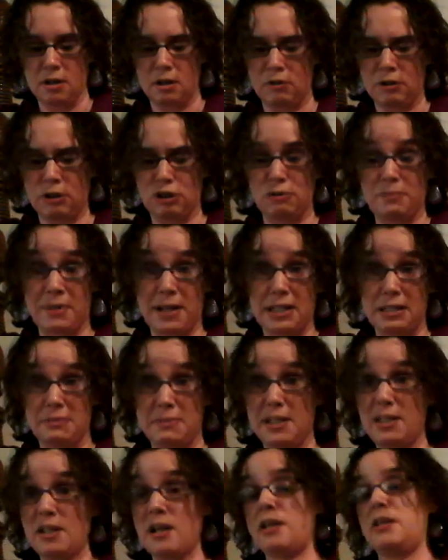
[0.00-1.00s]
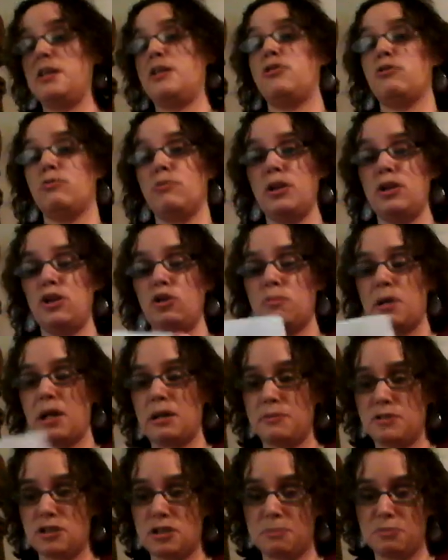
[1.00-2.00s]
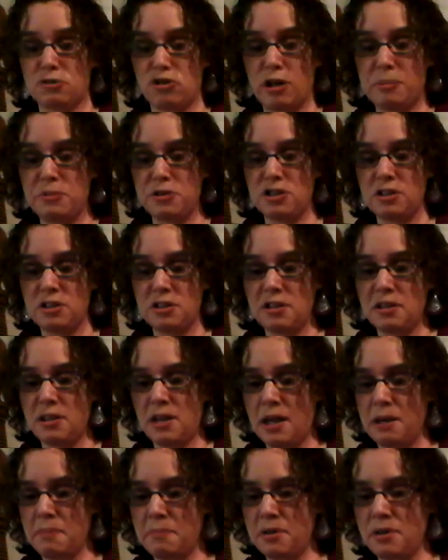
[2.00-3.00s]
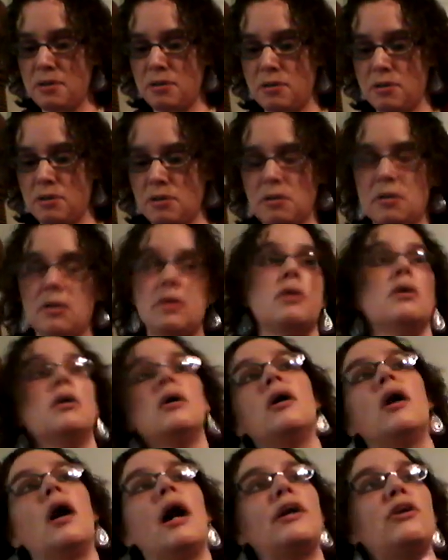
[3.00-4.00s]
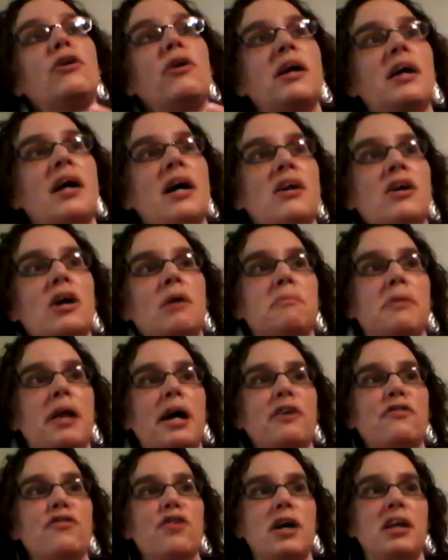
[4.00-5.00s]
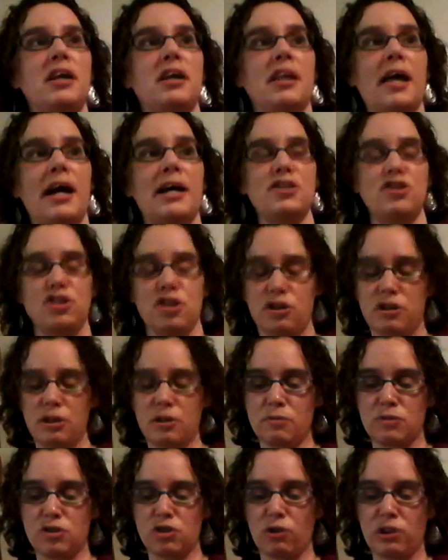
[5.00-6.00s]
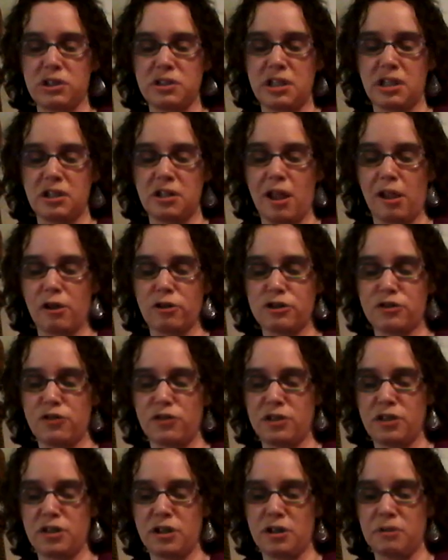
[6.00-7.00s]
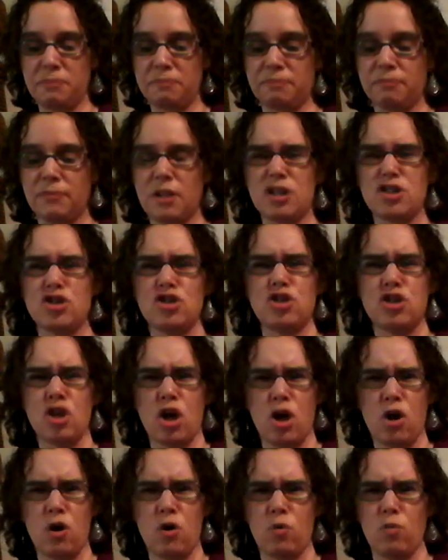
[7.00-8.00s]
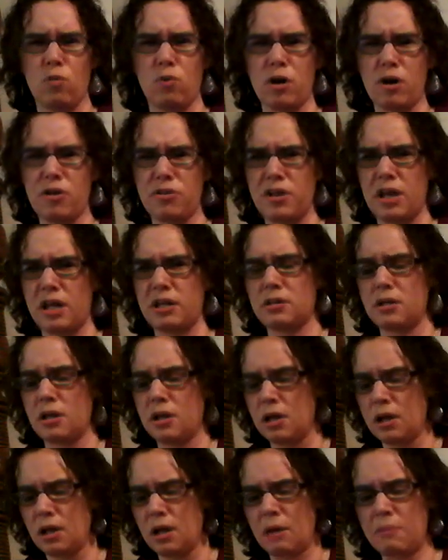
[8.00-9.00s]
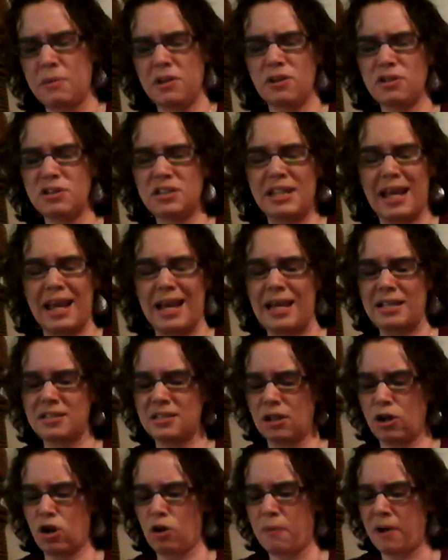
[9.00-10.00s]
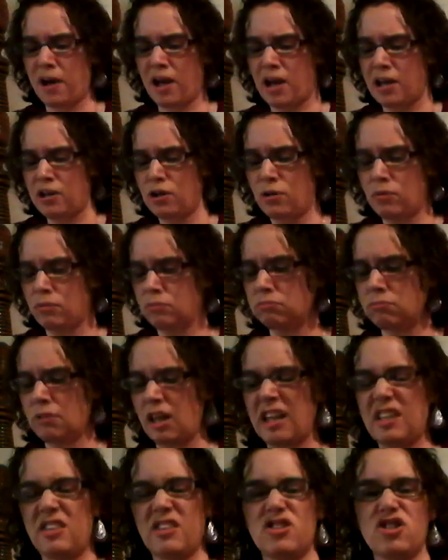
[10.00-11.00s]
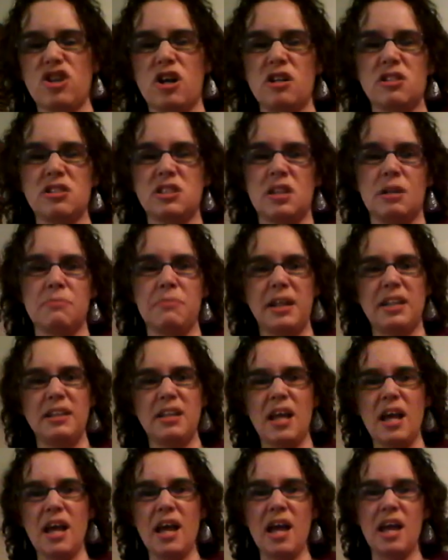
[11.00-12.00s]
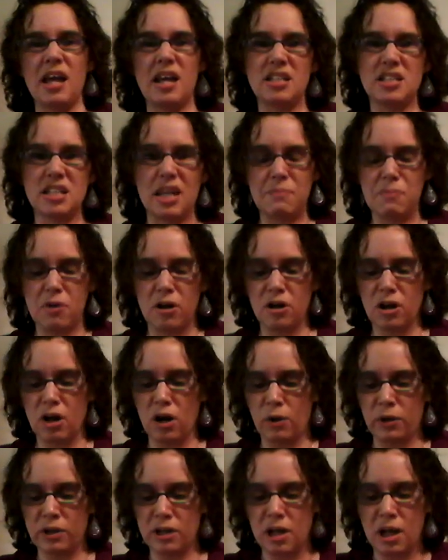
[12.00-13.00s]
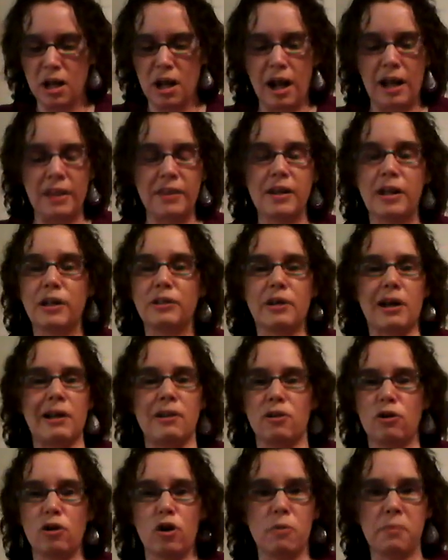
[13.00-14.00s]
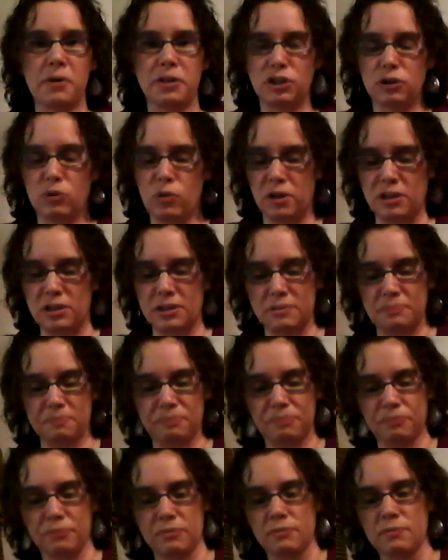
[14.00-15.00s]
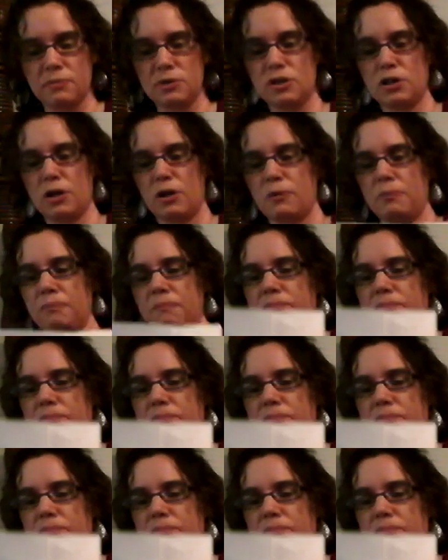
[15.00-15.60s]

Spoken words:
Which reminds me, I need to renew my subscription to them. I know I got it on Black Friday last year and it was only $10 for the year. So worth it. I mean, there's days that go by I don't like the charts, and I'm like, nah, I just keep on going. And then I'll download a whole bunch at once. So